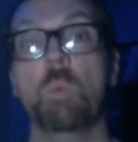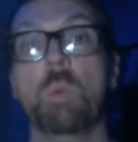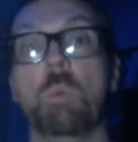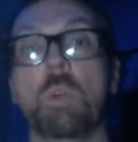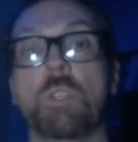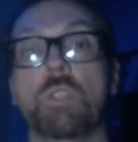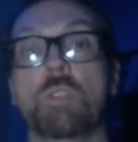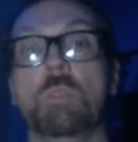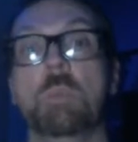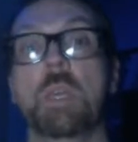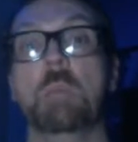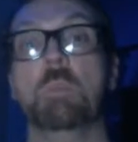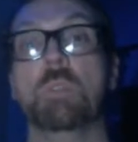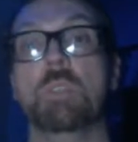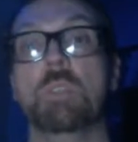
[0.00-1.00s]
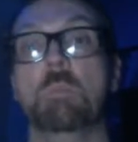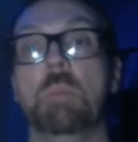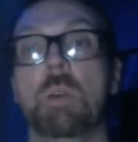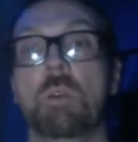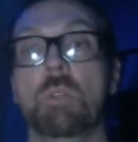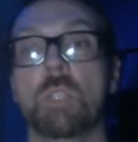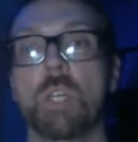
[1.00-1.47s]
We want you to be able to
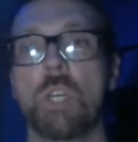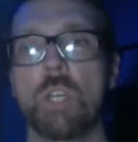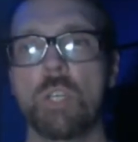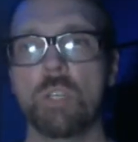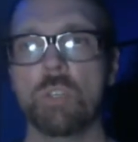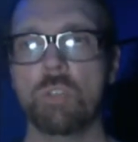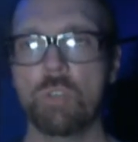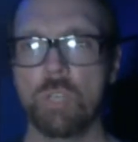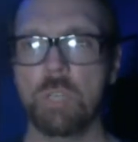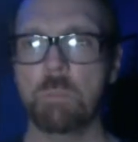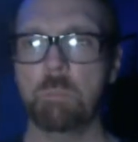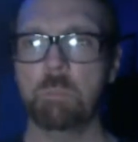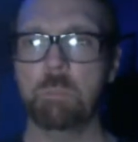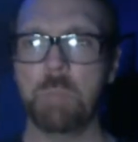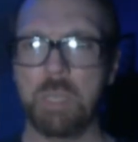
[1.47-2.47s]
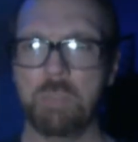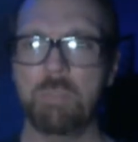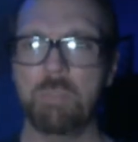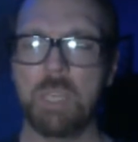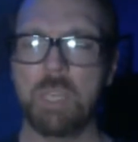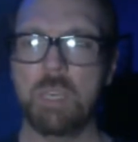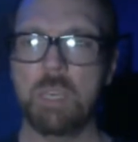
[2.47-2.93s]
build good,
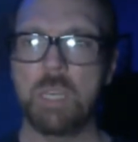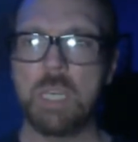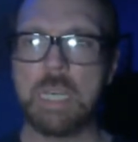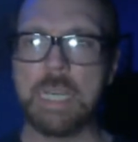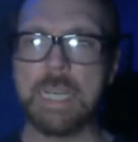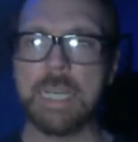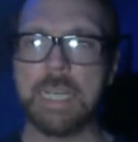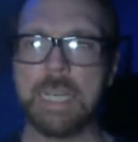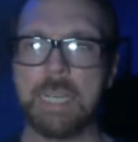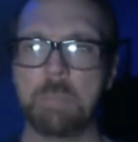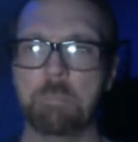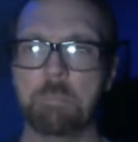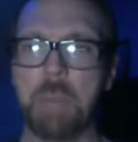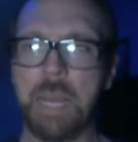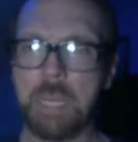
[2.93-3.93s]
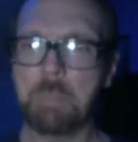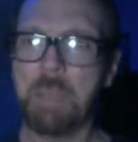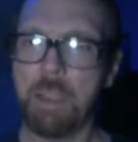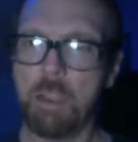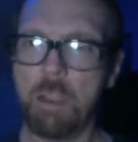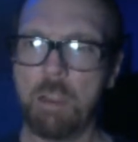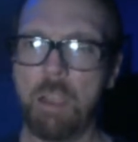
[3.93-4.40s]
beefy body
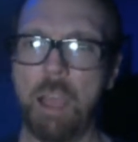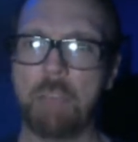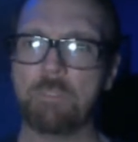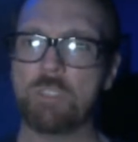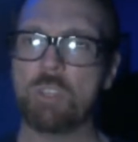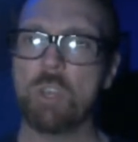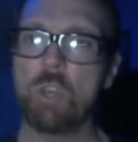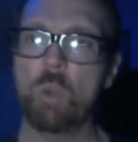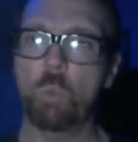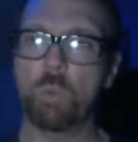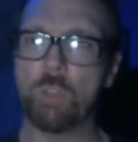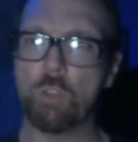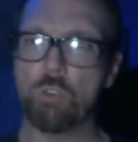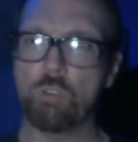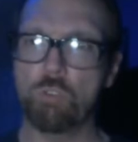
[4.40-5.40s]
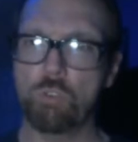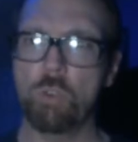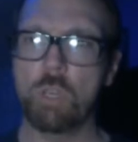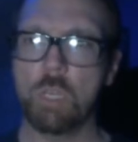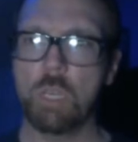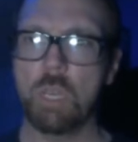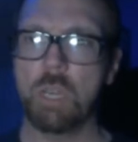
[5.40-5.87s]
paragraphs with
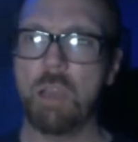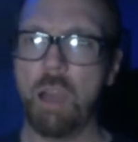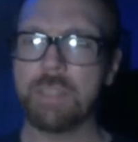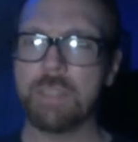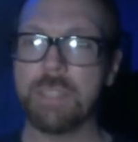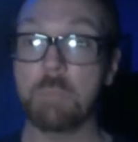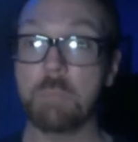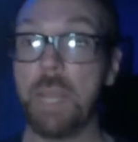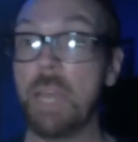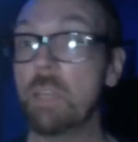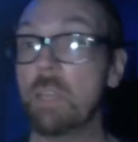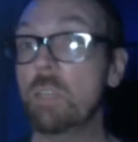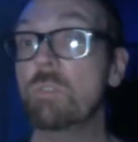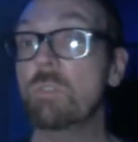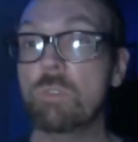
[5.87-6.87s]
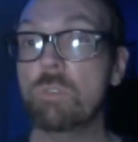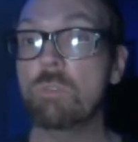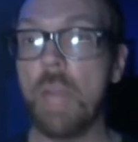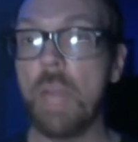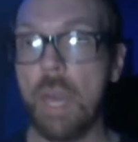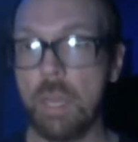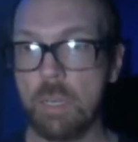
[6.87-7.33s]
good content. But how do you do
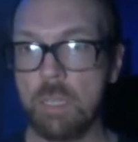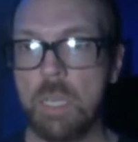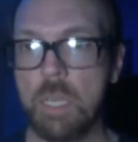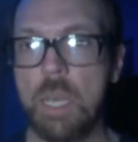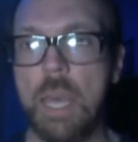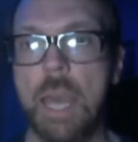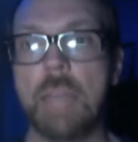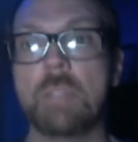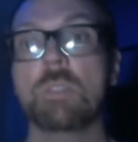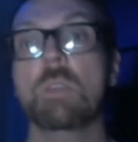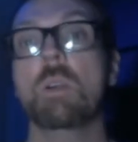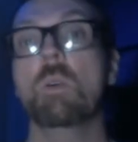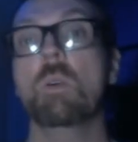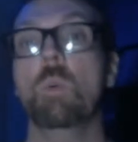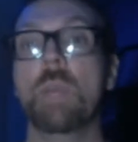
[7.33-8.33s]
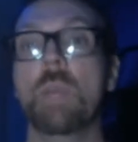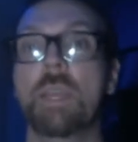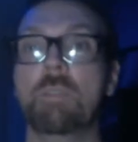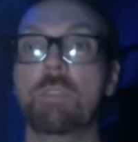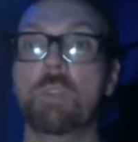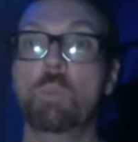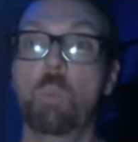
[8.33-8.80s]
that? And so
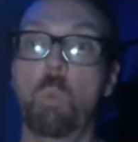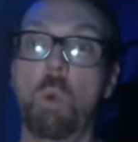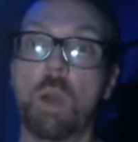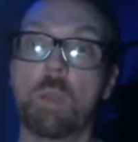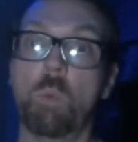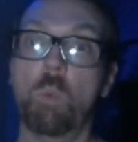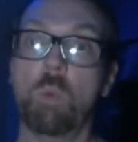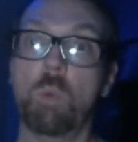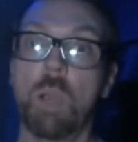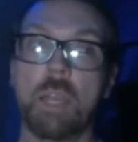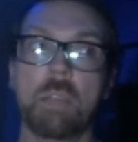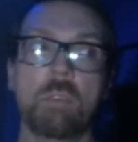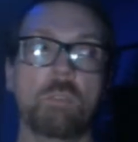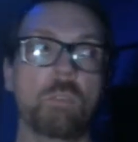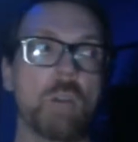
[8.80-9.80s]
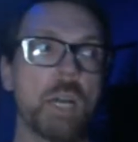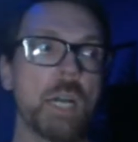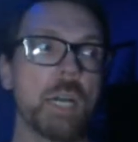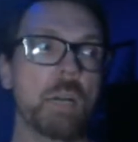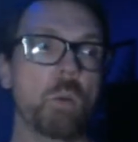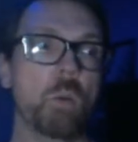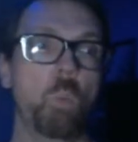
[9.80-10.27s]
if you want kind of
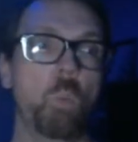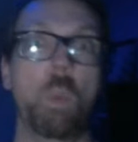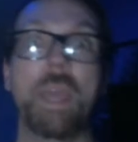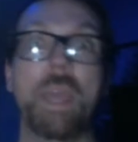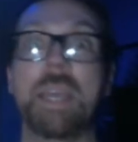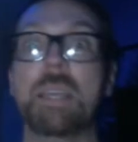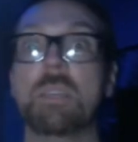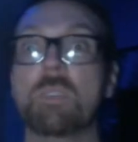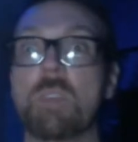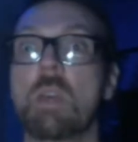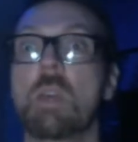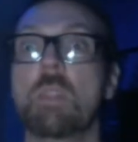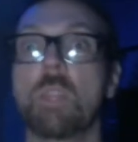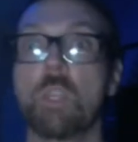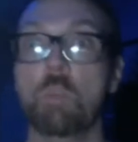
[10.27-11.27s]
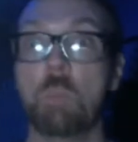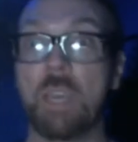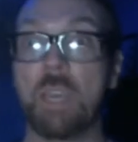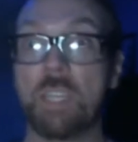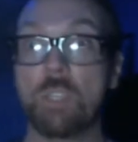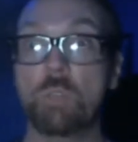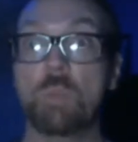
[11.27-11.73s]
ways that you
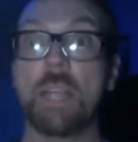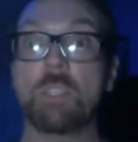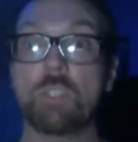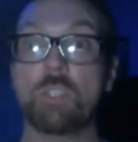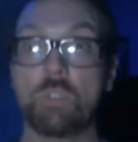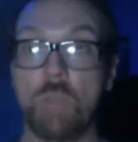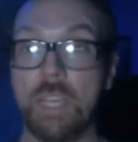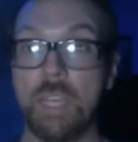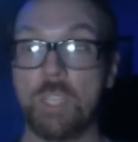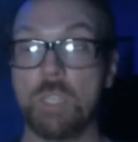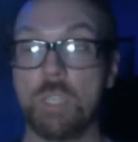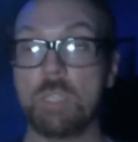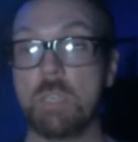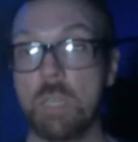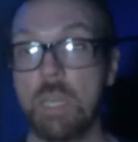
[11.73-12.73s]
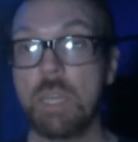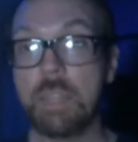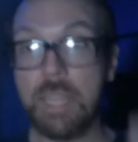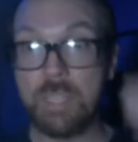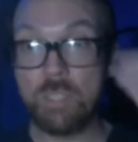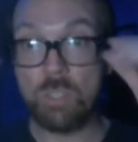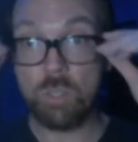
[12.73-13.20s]
might do that, strategies,
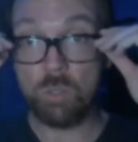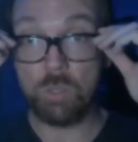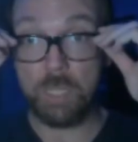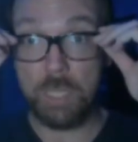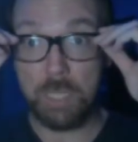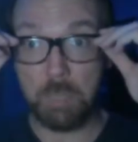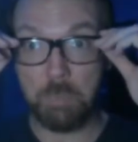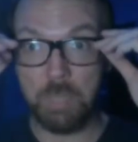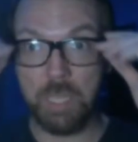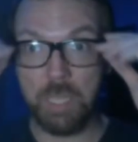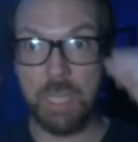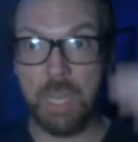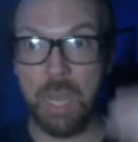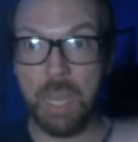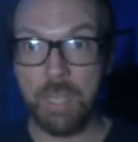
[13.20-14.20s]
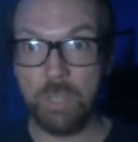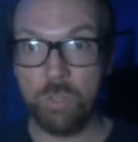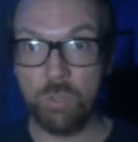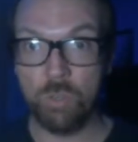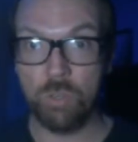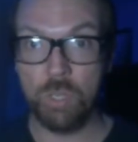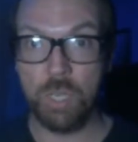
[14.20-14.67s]
that's certainly something that I
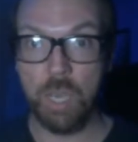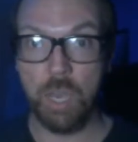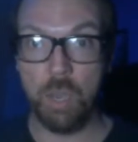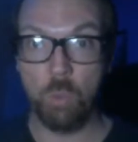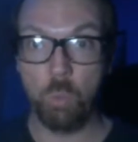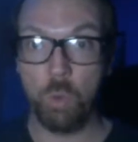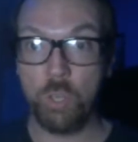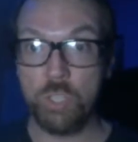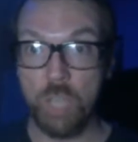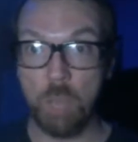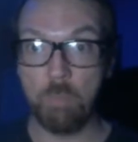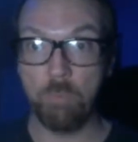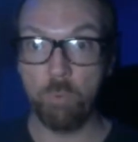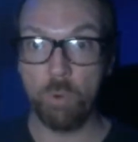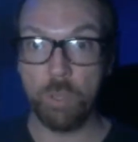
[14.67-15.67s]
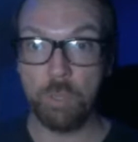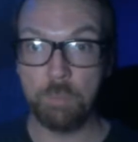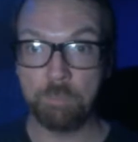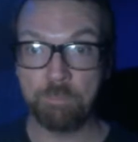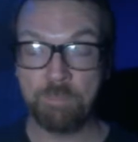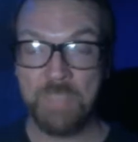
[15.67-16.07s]
could workshop for you.